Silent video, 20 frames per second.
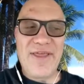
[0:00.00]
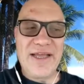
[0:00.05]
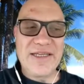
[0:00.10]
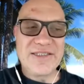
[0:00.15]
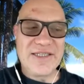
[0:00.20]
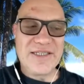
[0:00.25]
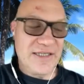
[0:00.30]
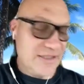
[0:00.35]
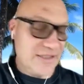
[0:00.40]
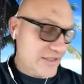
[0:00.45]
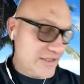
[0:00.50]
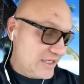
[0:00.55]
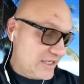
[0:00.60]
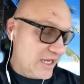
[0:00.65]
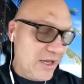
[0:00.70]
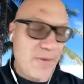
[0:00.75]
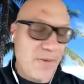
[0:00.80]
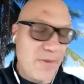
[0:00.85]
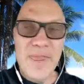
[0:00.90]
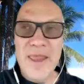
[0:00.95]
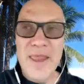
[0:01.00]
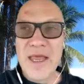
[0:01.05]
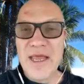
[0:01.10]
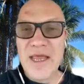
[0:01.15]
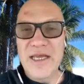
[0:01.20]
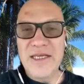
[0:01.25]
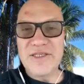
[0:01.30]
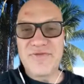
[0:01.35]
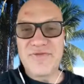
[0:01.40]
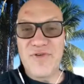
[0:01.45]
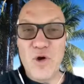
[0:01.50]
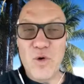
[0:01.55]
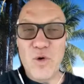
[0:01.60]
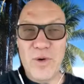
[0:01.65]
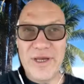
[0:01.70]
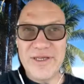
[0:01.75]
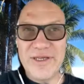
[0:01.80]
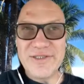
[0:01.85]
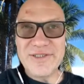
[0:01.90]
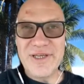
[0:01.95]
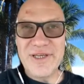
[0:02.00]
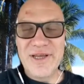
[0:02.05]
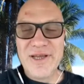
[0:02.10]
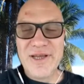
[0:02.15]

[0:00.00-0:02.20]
That's his focus.